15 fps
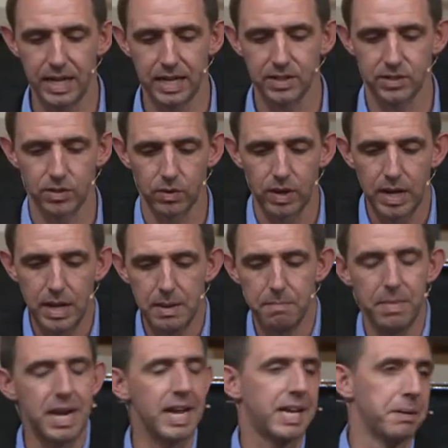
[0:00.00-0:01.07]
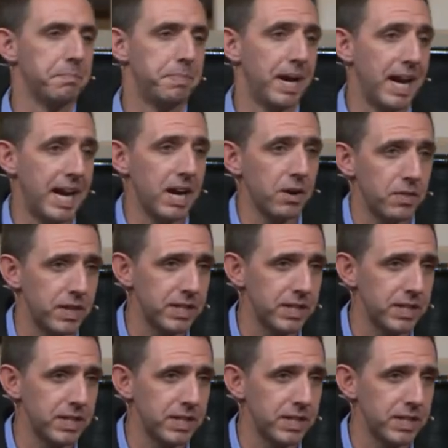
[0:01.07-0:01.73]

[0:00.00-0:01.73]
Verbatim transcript: And so many compare